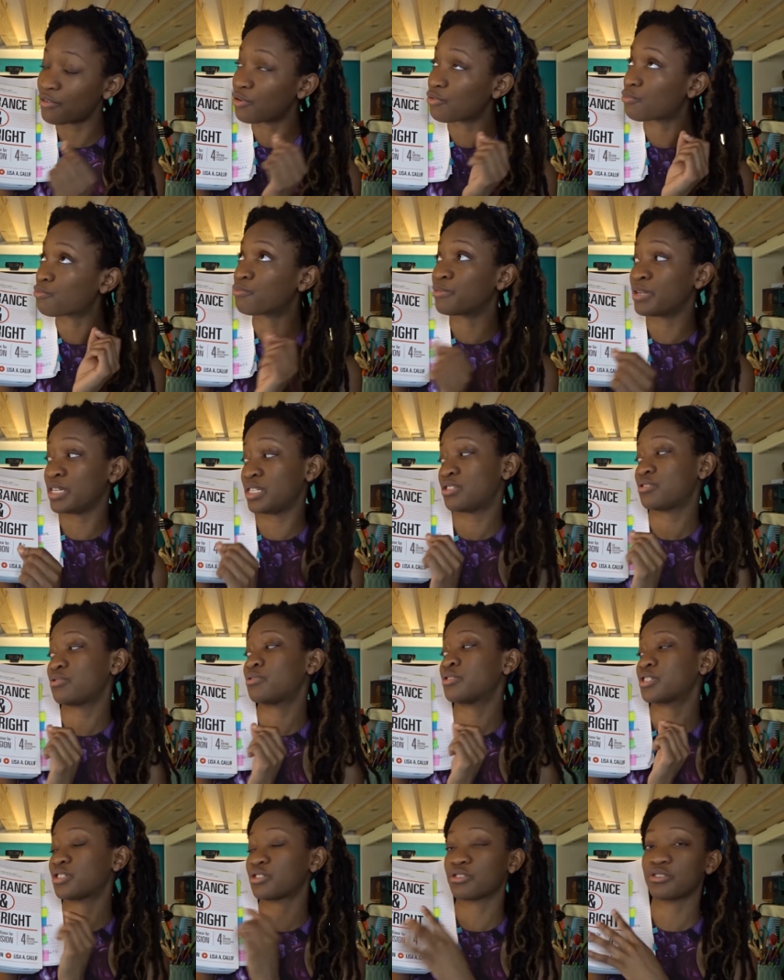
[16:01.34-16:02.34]
a
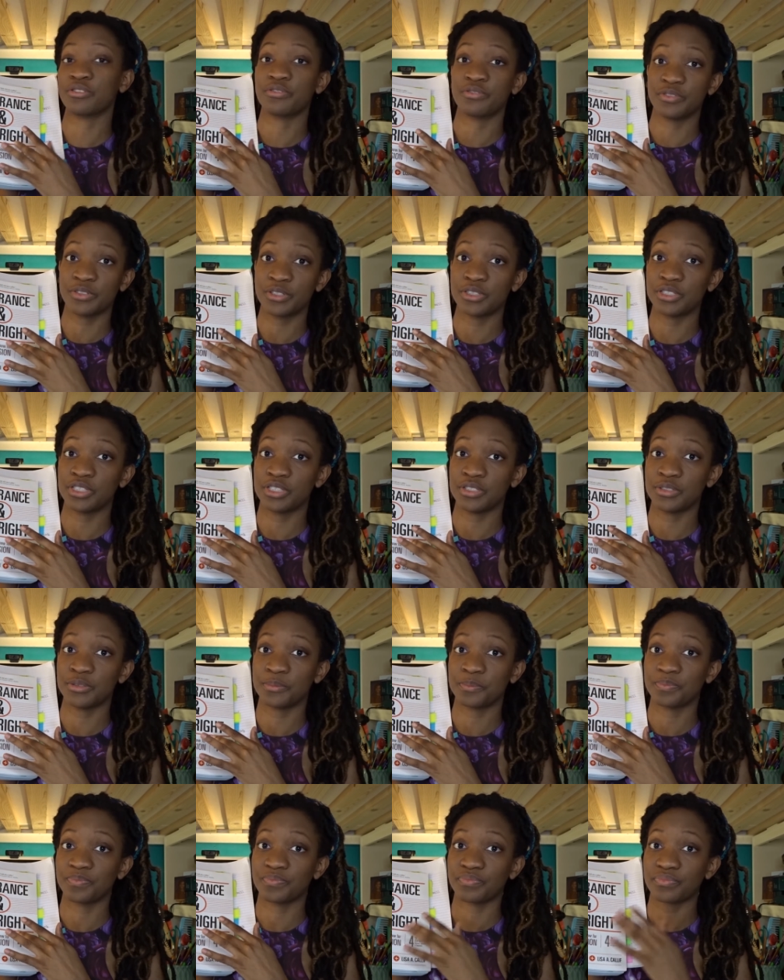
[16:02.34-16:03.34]
resource to refer to
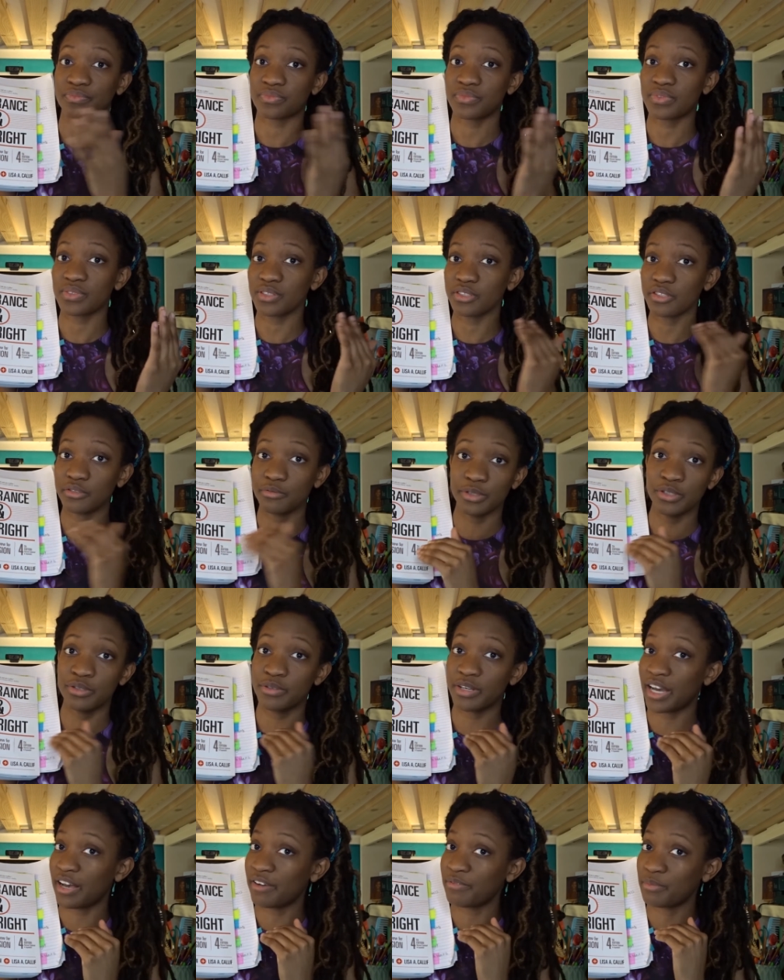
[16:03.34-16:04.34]
when you
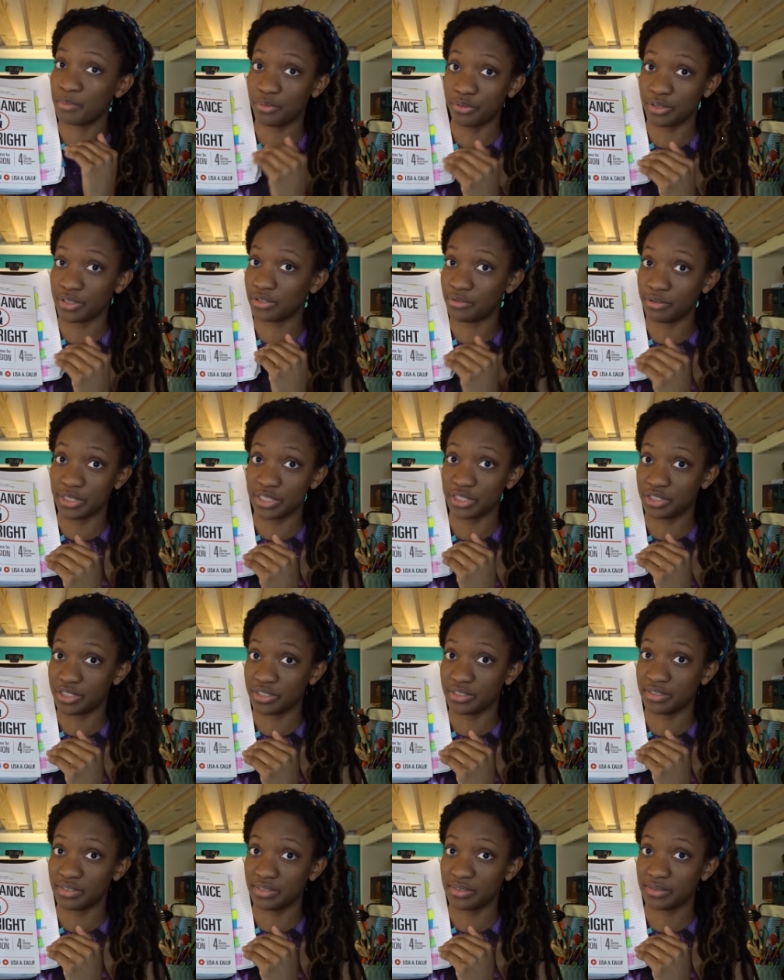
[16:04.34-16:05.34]
have important
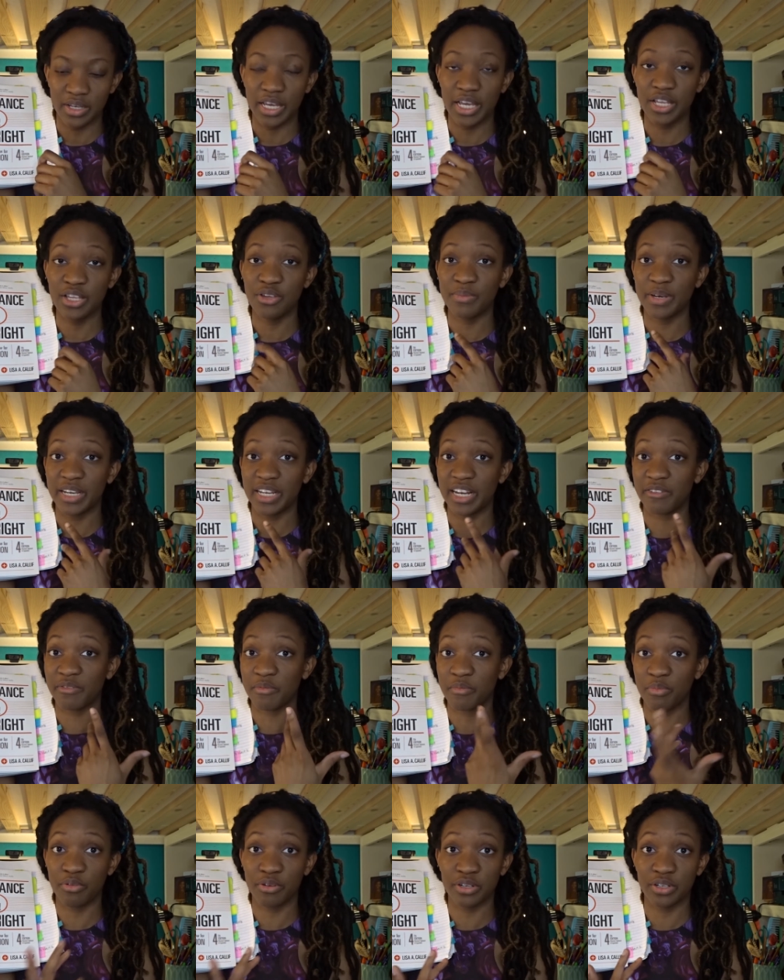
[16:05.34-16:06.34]
questions. And you might have
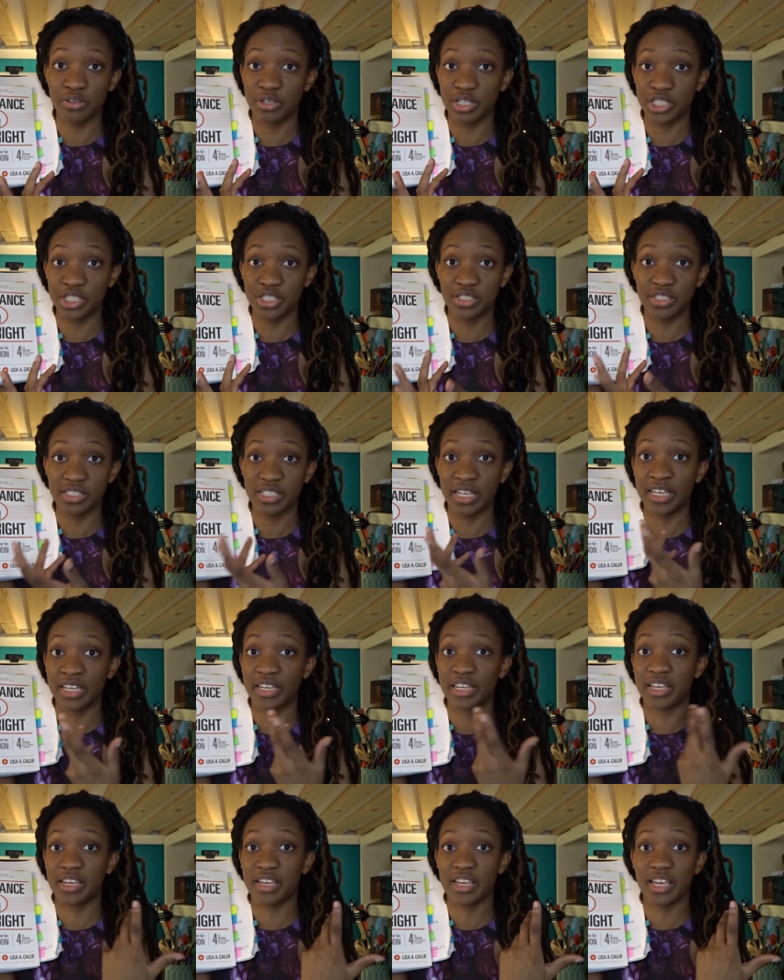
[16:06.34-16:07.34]
important questions
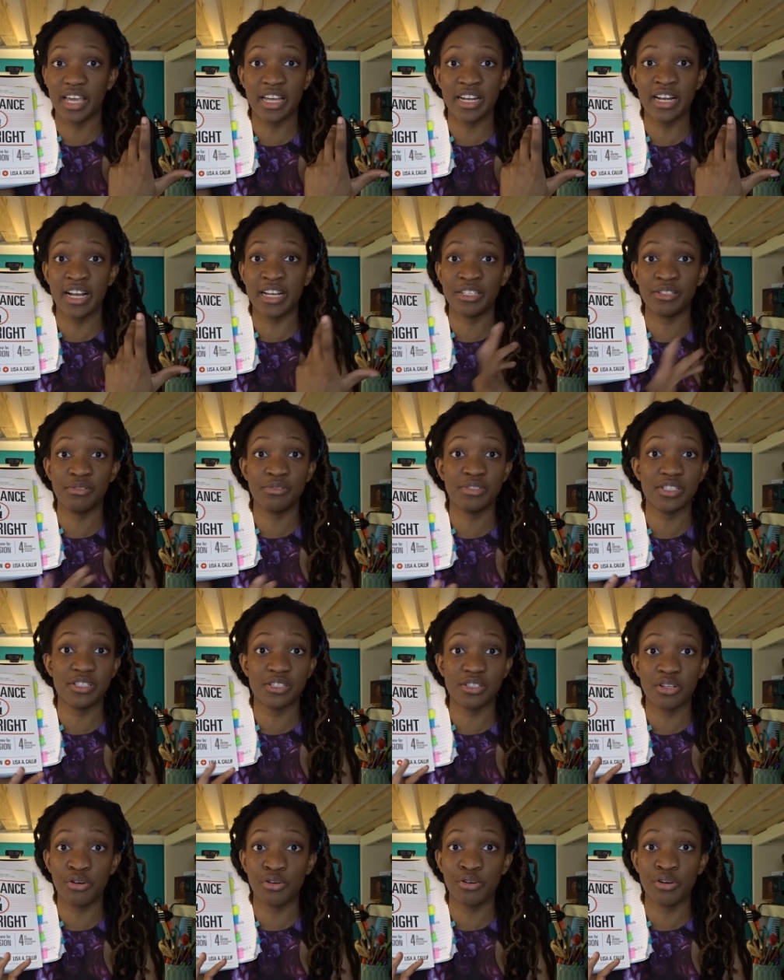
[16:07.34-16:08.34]
like, can I use this
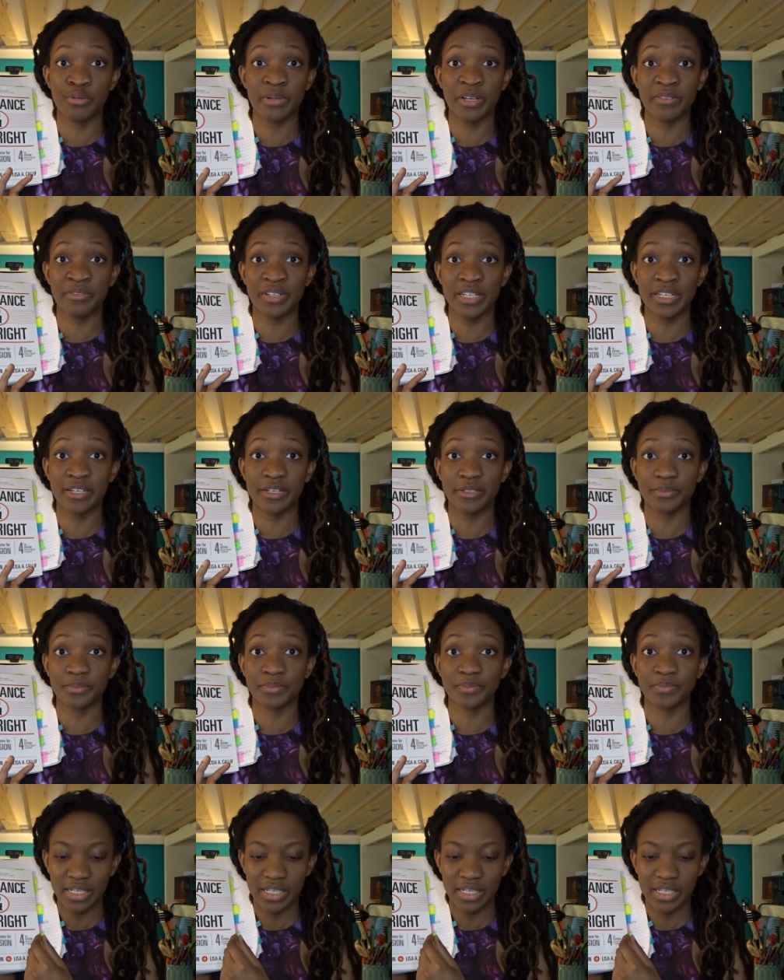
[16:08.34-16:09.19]
logo in my video?